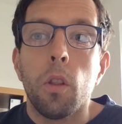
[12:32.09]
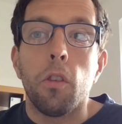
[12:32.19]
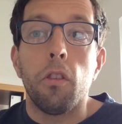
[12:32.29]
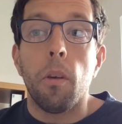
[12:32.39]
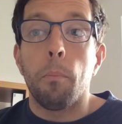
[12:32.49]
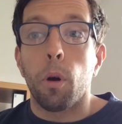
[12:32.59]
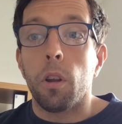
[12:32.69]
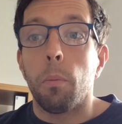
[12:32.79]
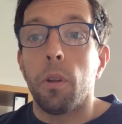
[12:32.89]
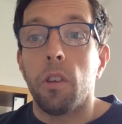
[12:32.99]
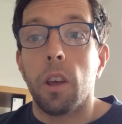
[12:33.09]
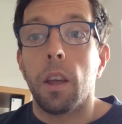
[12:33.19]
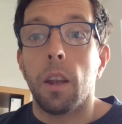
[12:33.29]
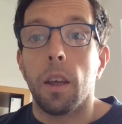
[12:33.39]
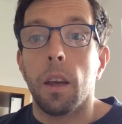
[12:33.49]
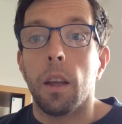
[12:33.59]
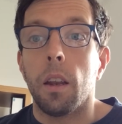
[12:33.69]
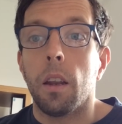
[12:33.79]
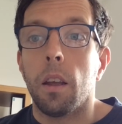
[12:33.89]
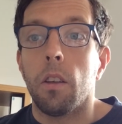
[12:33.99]
This is embodied particularly
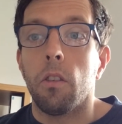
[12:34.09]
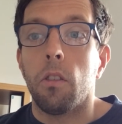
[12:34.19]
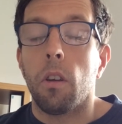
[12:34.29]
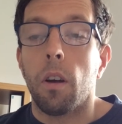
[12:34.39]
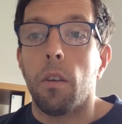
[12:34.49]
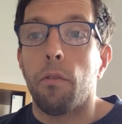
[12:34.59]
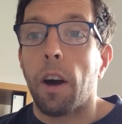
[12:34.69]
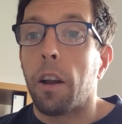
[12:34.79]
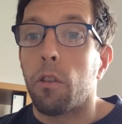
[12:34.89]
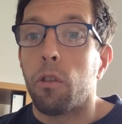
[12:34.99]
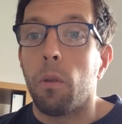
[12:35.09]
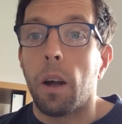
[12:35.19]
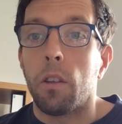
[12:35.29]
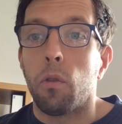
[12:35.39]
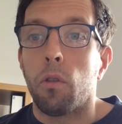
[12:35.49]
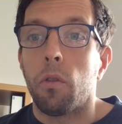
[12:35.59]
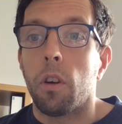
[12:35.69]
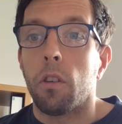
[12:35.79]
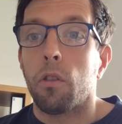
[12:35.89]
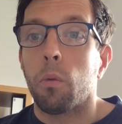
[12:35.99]
in his final two lines of his
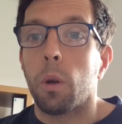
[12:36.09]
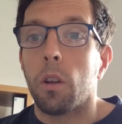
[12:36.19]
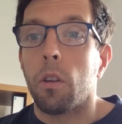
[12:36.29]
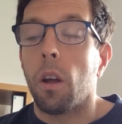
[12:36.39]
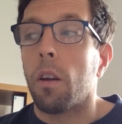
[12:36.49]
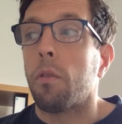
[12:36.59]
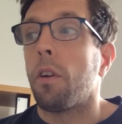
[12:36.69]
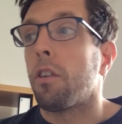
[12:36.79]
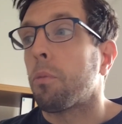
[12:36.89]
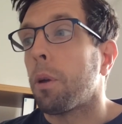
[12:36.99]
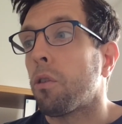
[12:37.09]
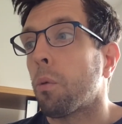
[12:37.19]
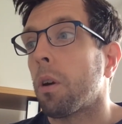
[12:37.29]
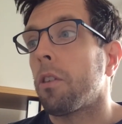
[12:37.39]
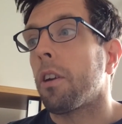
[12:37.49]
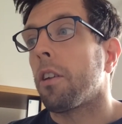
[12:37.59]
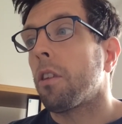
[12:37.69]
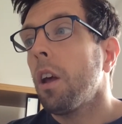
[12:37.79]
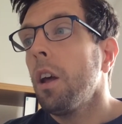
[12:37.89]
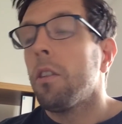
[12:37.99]
first speech, where he says,
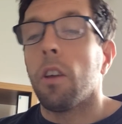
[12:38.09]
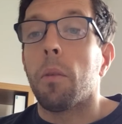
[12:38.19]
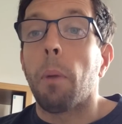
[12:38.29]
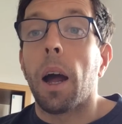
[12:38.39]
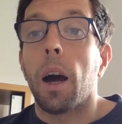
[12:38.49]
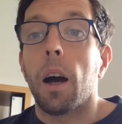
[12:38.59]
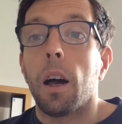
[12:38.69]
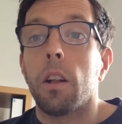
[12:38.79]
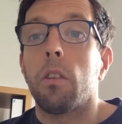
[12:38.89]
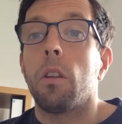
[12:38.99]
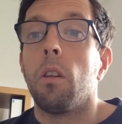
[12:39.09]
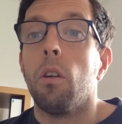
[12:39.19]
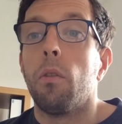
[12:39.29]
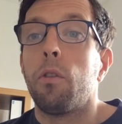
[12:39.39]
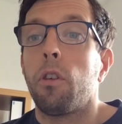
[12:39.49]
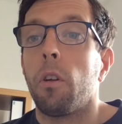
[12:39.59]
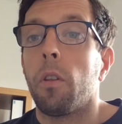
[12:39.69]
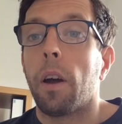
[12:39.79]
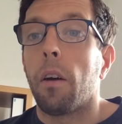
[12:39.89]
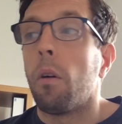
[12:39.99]
"Did my heart love till
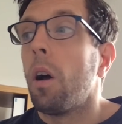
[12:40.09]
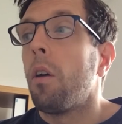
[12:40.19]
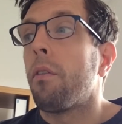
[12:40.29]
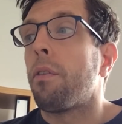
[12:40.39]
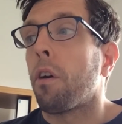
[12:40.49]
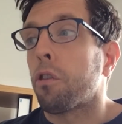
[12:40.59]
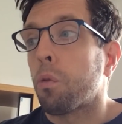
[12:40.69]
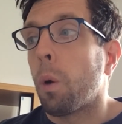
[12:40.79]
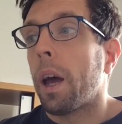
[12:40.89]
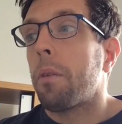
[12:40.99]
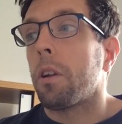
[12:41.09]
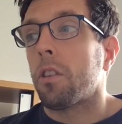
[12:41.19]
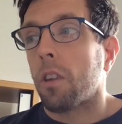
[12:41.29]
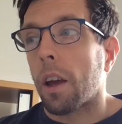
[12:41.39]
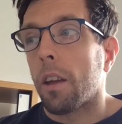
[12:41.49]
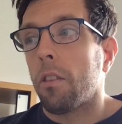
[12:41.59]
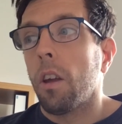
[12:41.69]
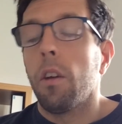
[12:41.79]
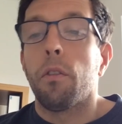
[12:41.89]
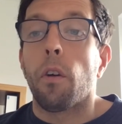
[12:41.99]
now, forswear its sight,
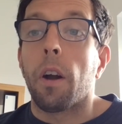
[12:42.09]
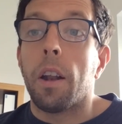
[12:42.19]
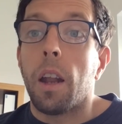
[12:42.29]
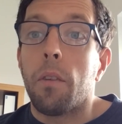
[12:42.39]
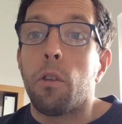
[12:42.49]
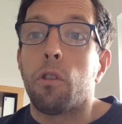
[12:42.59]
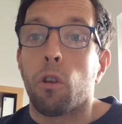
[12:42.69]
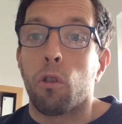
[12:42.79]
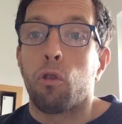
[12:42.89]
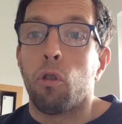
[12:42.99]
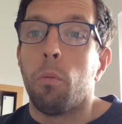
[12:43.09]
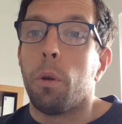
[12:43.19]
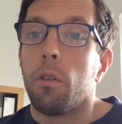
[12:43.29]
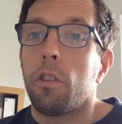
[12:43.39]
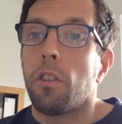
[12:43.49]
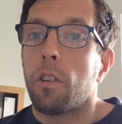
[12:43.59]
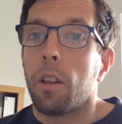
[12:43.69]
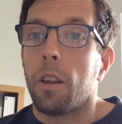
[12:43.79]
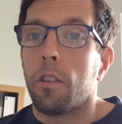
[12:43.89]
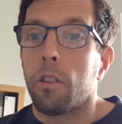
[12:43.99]
for I never saw true beauty till
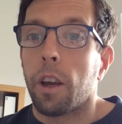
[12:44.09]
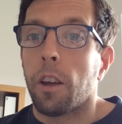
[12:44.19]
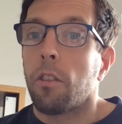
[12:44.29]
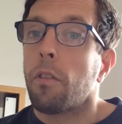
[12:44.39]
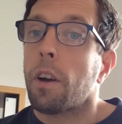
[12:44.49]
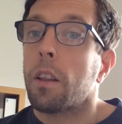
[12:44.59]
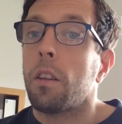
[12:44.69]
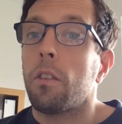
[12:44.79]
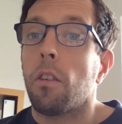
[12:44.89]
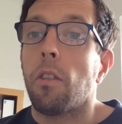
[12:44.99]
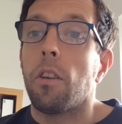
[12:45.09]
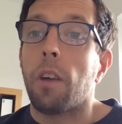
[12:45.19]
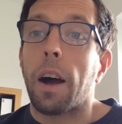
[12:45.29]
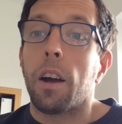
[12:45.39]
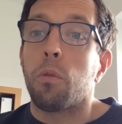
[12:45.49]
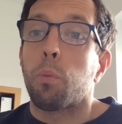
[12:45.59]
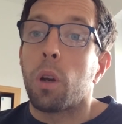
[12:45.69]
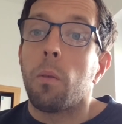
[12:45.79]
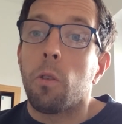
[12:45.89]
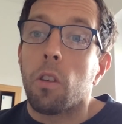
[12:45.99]
this night." The fact that he says that his eyes
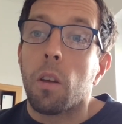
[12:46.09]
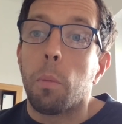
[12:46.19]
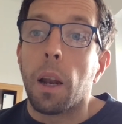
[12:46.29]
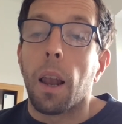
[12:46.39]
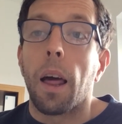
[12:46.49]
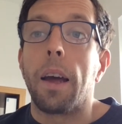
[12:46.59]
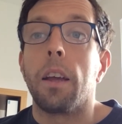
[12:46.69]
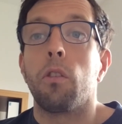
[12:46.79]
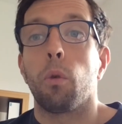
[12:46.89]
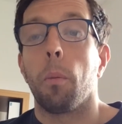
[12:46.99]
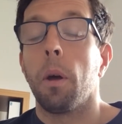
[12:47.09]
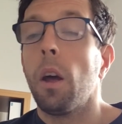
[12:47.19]
previously had been lying to him.